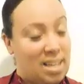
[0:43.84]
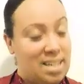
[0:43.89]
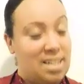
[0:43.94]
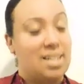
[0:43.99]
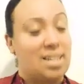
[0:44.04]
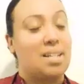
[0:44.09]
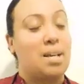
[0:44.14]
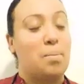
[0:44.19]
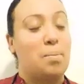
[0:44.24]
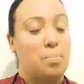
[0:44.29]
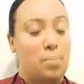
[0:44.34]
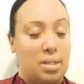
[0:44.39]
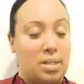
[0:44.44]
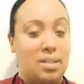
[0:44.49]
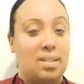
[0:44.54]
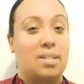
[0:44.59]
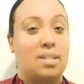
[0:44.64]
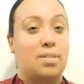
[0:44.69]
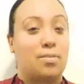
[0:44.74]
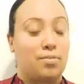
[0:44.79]
is a
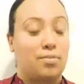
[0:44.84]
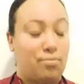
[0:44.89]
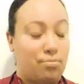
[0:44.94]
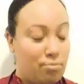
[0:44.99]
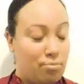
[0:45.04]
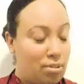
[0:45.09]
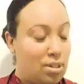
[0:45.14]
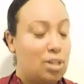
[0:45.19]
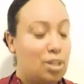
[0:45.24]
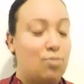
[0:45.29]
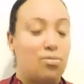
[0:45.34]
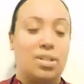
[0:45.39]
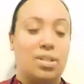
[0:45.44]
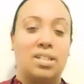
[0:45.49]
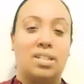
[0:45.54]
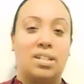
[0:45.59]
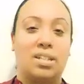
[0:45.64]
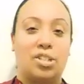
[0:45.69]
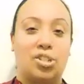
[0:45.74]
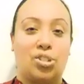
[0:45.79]
must. It's a
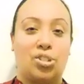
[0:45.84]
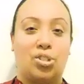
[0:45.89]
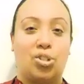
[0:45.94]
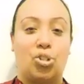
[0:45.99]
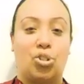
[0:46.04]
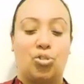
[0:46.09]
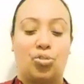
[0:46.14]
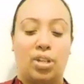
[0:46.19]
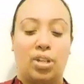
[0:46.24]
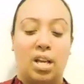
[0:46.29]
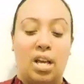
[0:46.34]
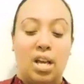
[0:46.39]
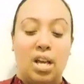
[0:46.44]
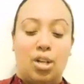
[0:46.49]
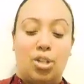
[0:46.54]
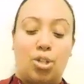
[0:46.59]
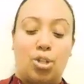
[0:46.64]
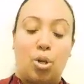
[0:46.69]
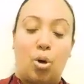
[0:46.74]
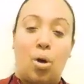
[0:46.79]
really delicious treat.
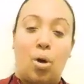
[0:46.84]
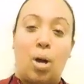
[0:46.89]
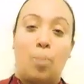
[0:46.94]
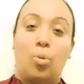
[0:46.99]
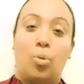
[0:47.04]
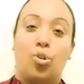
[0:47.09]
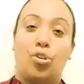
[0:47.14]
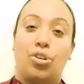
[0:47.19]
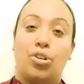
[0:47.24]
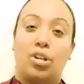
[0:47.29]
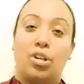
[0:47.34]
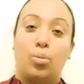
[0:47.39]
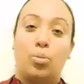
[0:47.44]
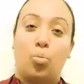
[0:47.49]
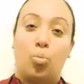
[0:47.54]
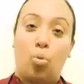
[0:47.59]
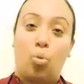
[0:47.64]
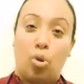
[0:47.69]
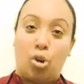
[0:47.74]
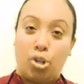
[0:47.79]
So I'm gonna
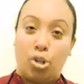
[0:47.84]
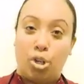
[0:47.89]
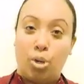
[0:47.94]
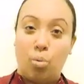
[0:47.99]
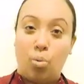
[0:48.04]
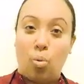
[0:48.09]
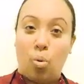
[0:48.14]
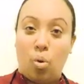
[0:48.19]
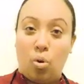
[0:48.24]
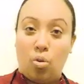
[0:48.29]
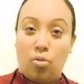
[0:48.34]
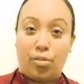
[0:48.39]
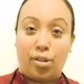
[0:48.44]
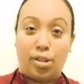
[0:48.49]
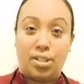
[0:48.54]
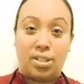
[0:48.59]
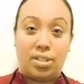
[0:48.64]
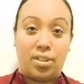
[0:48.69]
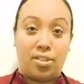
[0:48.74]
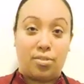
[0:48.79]
walk you
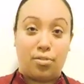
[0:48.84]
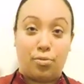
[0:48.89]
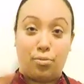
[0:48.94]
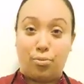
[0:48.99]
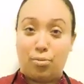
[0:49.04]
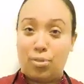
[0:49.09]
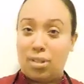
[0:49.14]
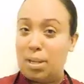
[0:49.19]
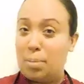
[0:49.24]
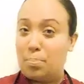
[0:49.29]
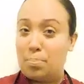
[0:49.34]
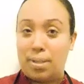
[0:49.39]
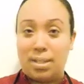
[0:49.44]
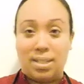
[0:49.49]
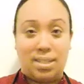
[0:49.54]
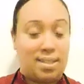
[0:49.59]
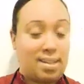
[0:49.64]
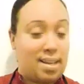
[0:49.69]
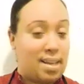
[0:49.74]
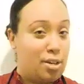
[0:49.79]
over to the really
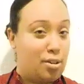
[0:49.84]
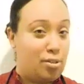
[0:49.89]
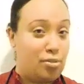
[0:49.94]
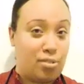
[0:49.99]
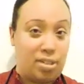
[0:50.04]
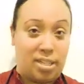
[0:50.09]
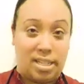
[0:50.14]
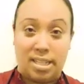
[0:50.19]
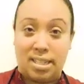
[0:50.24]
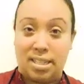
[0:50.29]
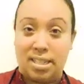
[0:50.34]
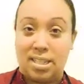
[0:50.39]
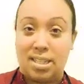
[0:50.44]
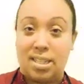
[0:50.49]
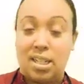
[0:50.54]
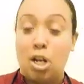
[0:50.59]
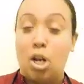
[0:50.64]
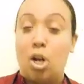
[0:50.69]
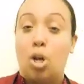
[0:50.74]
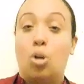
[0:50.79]
basic
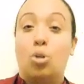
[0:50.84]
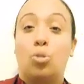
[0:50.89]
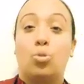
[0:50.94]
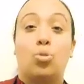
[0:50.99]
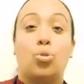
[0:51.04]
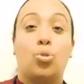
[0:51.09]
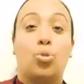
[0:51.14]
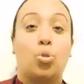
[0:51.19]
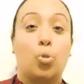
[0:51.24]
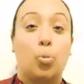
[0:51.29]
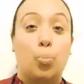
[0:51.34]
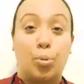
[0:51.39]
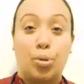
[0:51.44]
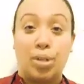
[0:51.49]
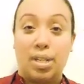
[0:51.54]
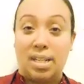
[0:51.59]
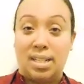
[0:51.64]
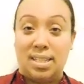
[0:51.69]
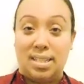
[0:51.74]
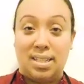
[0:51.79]
ingredients.
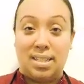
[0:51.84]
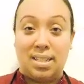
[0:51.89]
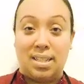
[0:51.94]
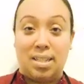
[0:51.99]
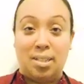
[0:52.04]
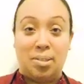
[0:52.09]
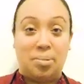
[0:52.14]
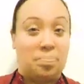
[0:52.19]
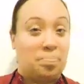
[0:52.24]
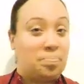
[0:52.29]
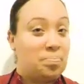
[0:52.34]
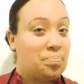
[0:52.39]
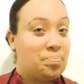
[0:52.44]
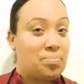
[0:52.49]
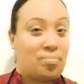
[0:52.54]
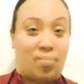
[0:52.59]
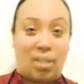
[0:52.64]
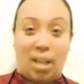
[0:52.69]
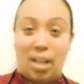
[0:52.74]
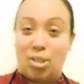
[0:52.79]
Super easy,
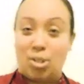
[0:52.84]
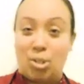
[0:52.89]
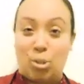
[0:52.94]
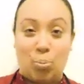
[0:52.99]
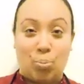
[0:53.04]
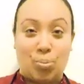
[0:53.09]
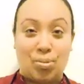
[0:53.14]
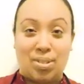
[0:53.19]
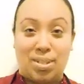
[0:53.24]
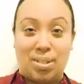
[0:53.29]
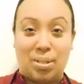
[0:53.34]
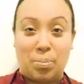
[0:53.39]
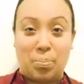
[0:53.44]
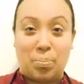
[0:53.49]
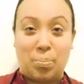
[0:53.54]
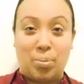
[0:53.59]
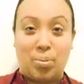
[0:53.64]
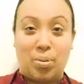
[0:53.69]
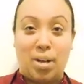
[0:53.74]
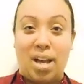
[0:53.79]
super
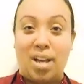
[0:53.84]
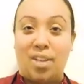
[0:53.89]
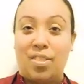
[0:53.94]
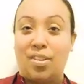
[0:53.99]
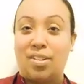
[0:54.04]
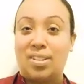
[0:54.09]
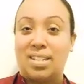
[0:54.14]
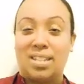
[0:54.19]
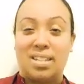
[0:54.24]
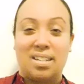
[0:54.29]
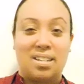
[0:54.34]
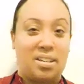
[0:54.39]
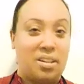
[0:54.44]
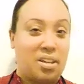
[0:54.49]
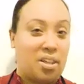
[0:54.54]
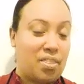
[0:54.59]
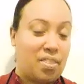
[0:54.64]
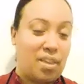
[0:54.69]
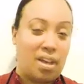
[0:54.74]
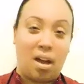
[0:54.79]
simple, and there's
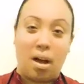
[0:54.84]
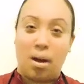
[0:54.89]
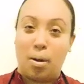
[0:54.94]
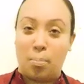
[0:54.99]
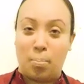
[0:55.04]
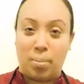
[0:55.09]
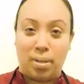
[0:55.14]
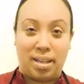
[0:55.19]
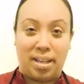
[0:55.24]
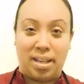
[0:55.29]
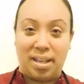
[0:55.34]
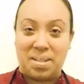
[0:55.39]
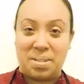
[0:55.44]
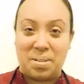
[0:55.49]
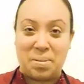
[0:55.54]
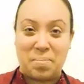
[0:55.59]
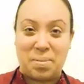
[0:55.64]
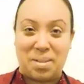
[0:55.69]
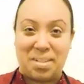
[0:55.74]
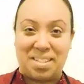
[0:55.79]
nothing
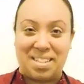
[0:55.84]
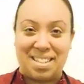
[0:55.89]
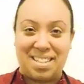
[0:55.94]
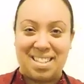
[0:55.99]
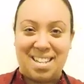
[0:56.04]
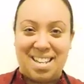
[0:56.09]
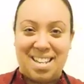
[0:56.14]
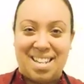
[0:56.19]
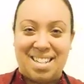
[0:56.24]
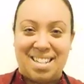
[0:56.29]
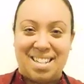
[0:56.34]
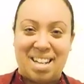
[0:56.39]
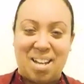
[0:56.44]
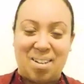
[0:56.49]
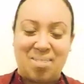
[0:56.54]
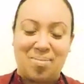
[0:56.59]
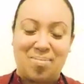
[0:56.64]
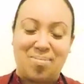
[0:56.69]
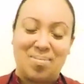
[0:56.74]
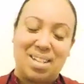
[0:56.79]
complicated about it.
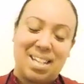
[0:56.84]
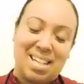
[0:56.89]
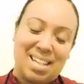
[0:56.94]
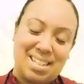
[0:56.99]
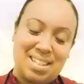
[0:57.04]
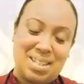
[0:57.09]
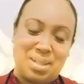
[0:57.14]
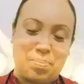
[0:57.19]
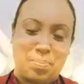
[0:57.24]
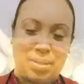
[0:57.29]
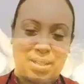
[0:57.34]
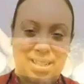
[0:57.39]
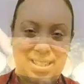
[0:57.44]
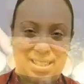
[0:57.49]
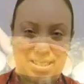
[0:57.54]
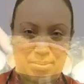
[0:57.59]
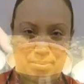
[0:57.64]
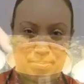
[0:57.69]
Now, alright my